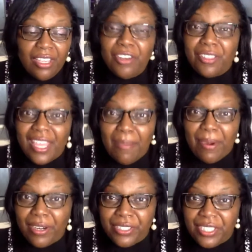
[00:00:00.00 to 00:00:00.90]
You're
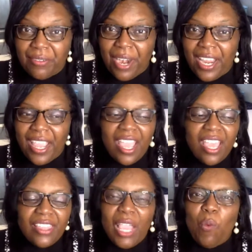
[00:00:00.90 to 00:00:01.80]
that person, right?
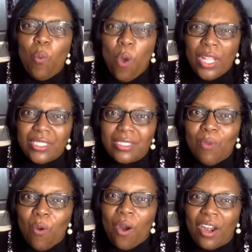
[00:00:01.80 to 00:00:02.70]
That wants
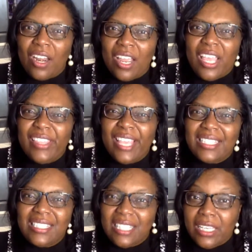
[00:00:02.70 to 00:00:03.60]
more,
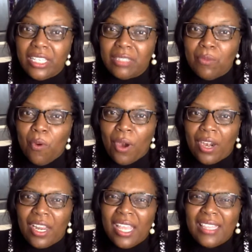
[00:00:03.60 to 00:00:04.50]
that sees
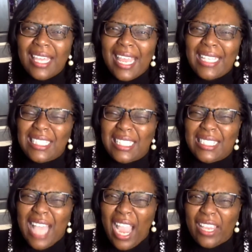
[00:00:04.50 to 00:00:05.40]
more, that has a
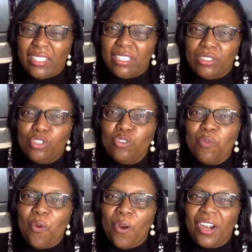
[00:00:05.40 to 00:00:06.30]
desire to do
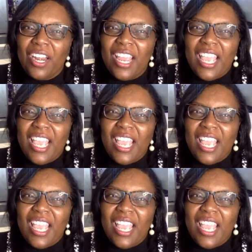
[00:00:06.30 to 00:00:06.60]
more.